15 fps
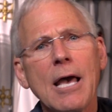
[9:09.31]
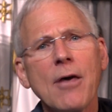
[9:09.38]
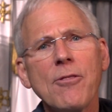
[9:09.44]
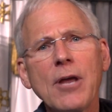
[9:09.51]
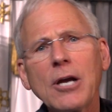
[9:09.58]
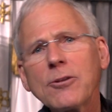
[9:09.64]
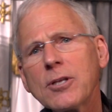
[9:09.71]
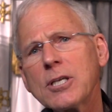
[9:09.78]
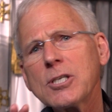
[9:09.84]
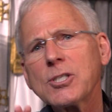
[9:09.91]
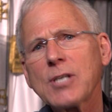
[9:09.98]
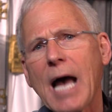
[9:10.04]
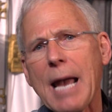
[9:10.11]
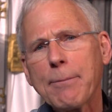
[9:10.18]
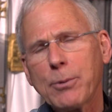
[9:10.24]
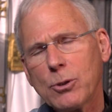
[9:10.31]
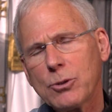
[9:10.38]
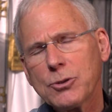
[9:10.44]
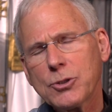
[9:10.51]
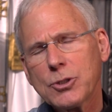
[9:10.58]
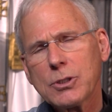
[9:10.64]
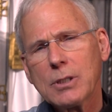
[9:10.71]
There the
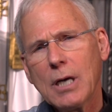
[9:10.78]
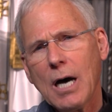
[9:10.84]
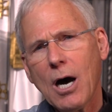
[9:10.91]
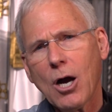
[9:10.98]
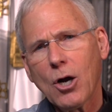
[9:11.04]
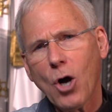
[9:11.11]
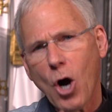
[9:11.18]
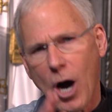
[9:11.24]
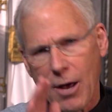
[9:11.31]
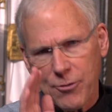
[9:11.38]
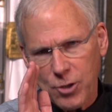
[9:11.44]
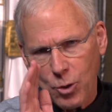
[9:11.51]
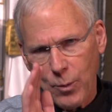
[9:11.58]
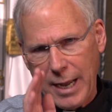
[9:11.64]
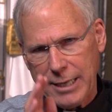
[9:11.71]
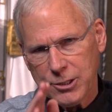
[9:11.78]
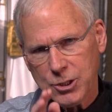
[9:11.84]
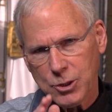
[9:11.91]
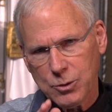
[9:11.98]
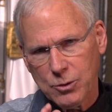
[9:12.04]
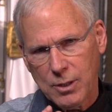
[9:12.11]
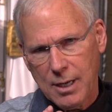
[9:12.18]
disciples are on their way
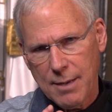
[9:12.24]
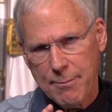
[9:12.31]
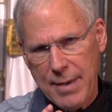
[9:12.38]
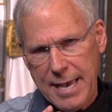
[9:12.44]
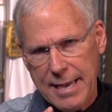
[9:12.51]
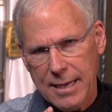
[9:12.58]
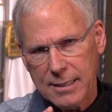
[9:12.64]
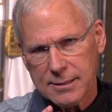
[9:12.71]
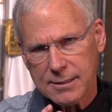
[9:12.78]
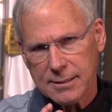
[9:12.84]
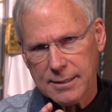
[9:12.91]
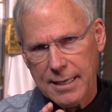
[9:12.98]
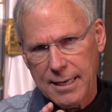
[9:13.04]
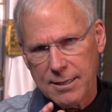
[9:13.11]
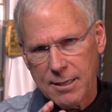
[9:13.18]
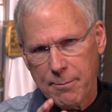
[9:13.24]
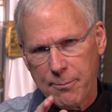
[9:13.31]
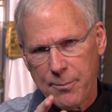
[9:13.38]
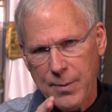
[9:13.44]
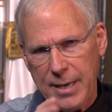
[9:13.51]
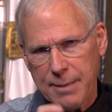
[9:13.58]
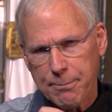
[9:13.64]
to Emmaus, and the
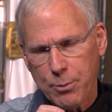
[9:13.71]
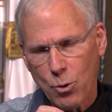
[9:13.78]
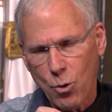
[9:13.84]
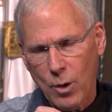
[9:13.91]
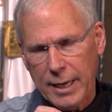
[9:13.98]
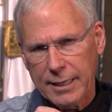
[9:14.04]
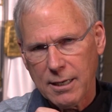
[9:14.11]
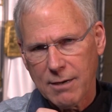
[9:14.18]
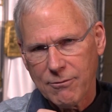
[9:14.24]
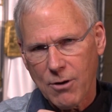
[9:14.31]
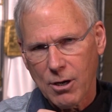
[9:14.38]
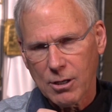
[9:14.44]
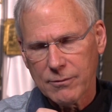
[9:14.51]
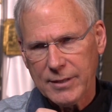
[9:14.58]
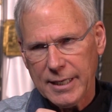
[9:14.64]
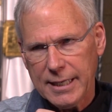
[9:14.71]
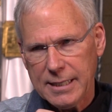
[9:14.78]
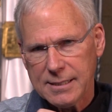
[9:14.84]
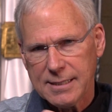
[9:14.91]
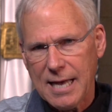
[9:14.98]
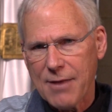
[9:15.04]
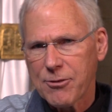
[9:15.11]
big point of all of it
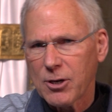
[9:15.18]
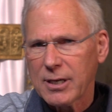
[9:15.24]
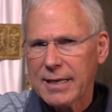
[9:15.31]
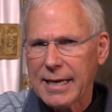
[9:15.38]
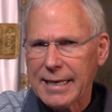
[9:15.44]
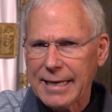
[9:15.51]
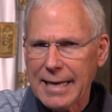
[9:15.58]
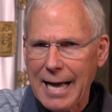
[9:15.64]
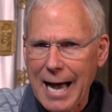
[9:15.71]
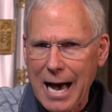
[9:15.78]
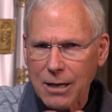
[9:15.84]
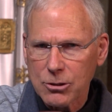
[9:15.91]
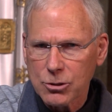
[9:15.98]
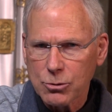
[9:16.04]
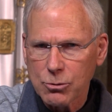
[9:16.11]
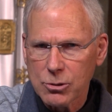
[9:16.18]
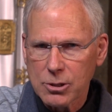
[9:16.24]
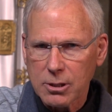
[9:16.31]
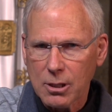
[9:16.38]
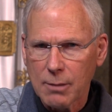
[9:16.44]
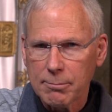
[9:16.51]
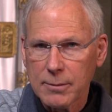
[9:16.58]
is that they're getting out of
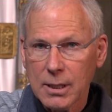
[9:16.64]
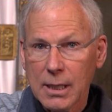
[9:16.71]
Jerusalem.